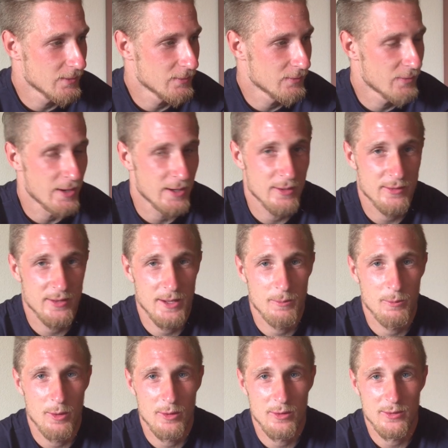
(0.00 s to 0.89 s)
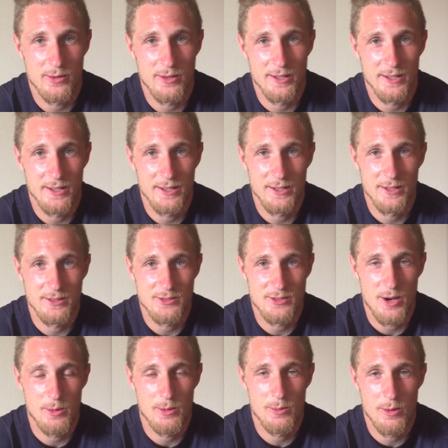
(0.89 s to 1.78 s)
funny thing was uh,
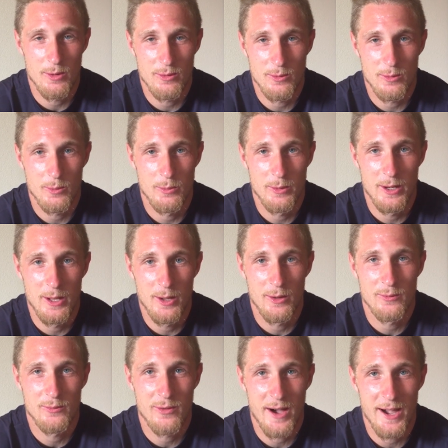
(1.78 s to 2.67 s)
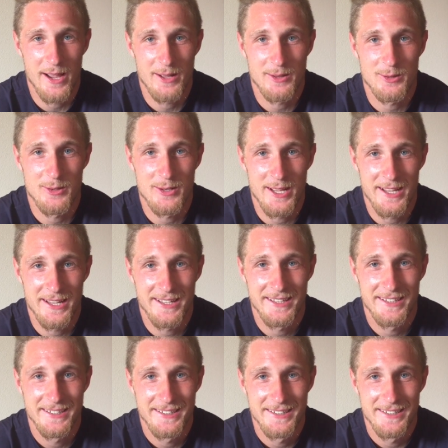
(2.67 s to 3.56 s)
Sherry was really on fire today
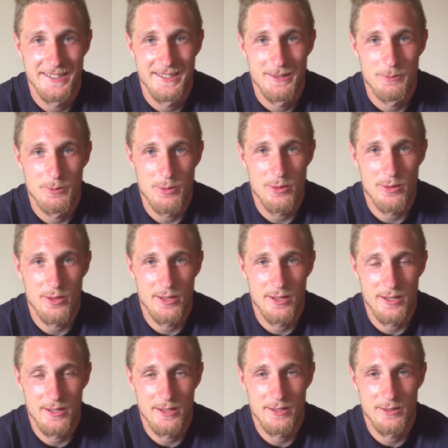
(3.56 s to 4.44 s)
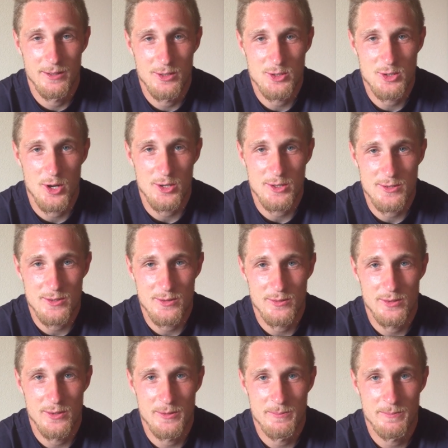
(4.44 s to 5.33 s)
with uh, the shots
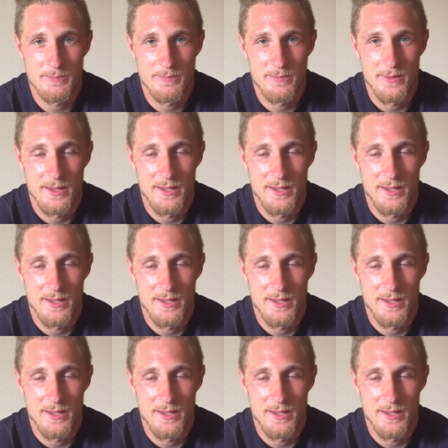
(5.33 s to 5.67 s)
of him.